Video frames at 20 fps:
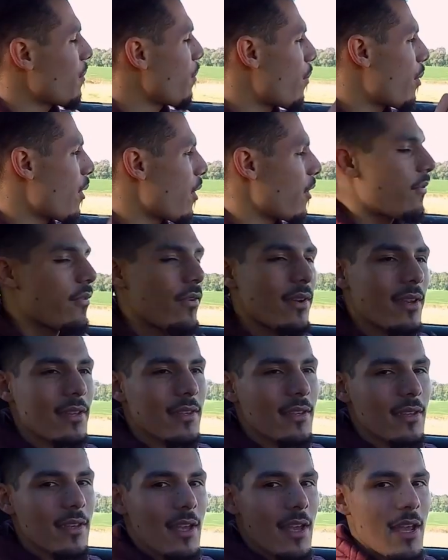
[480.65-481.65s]
perfect.
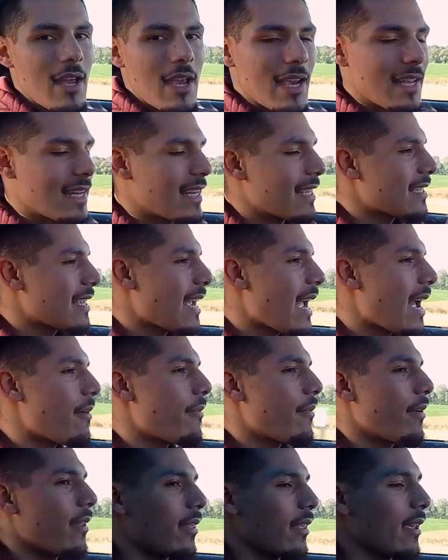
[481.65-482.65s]
It has
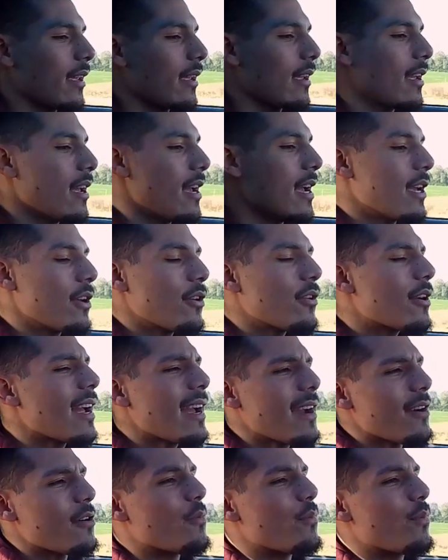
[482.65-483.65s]
everything. You
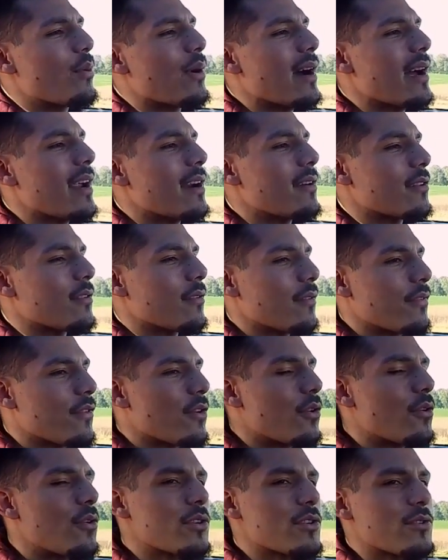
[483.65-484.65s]
can compare it, of
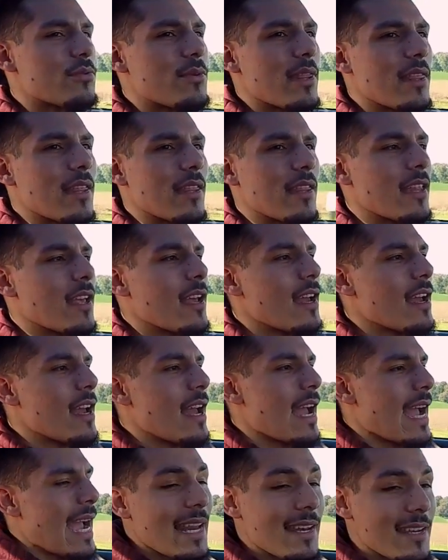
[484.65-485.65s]
course, with an
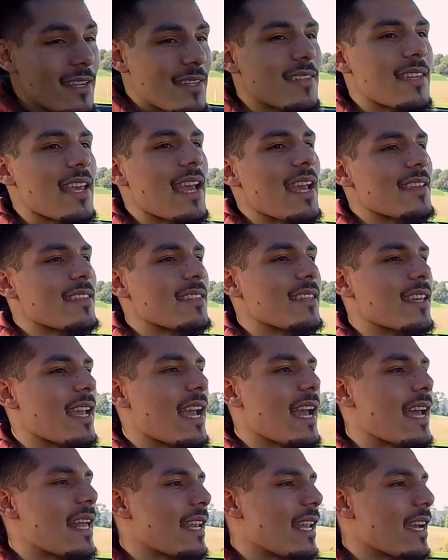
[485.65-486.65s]
NSX
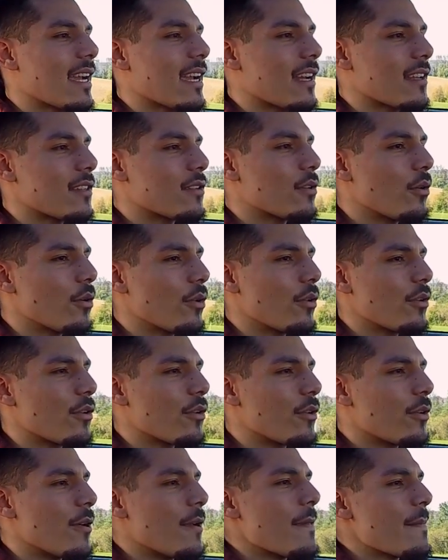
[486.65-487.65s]
again, like I told
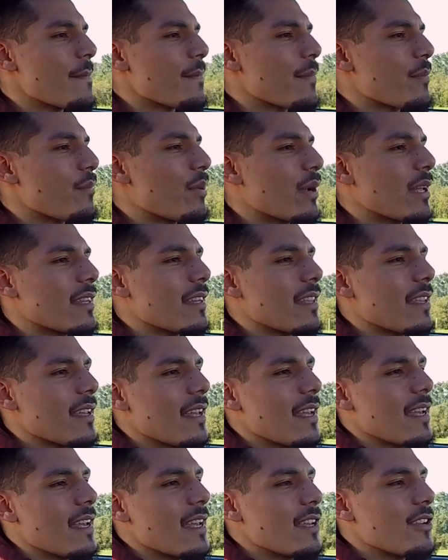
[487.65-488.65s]
you, but
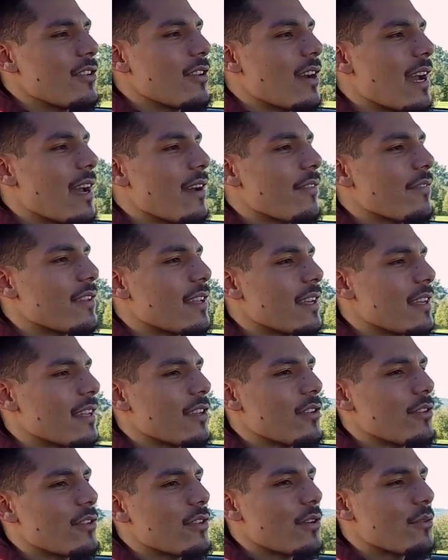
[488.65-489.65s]

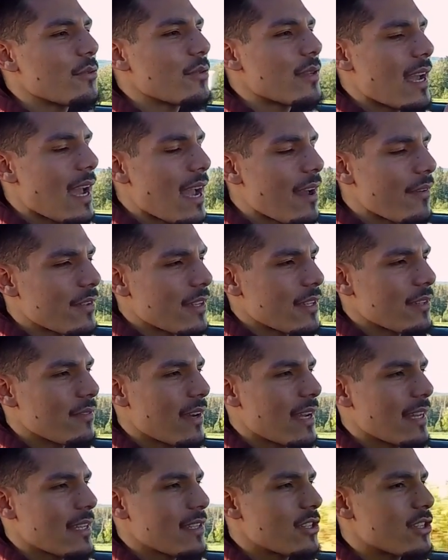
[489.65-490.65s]
you don't have the
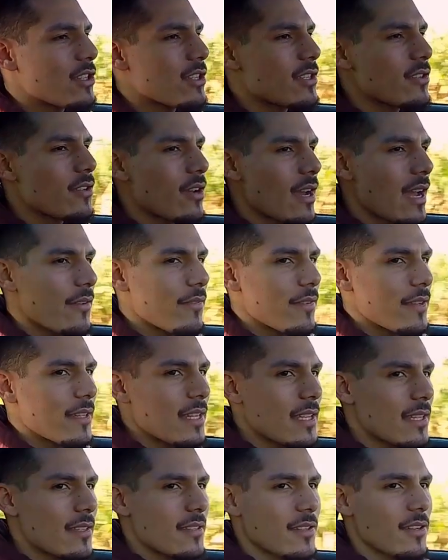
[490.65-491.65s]
advantages you have in
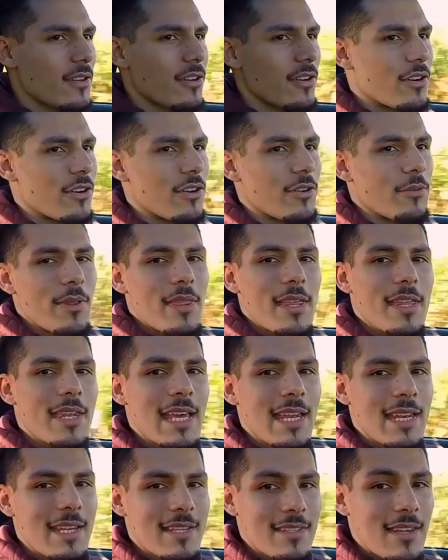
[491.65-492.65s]
this car. With an
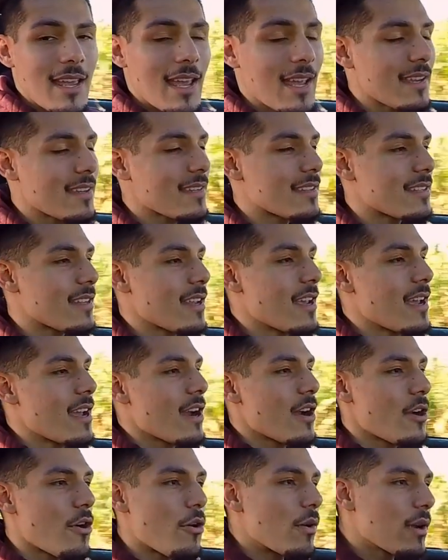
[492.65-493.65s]
NSX,
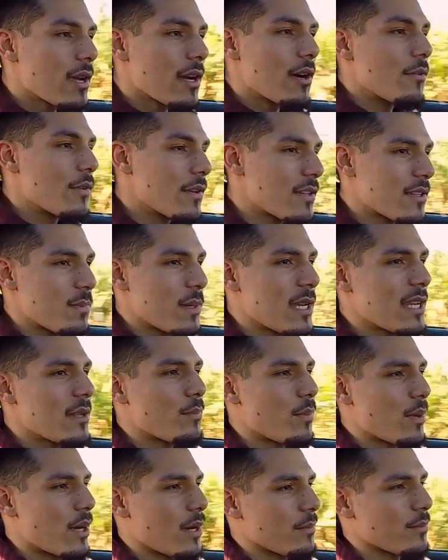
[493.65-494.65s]
going over speed
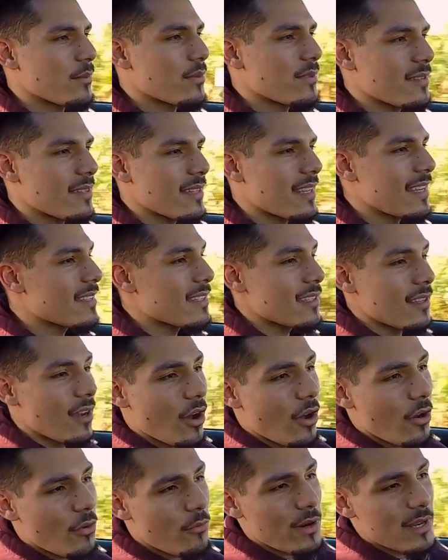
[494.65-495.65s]
bumps, it's
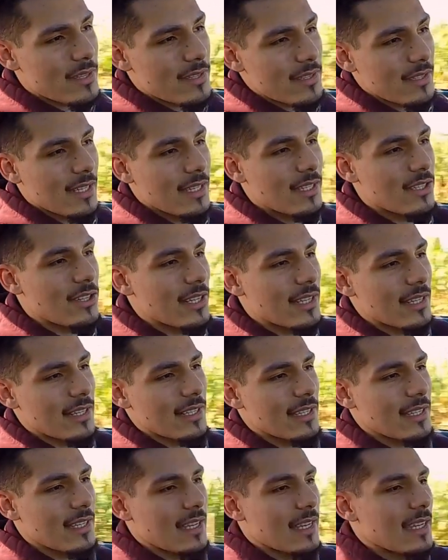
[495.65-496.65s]
always an
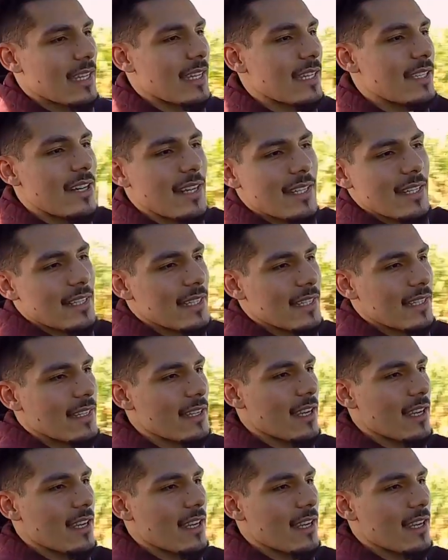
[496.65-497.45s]
adrenaline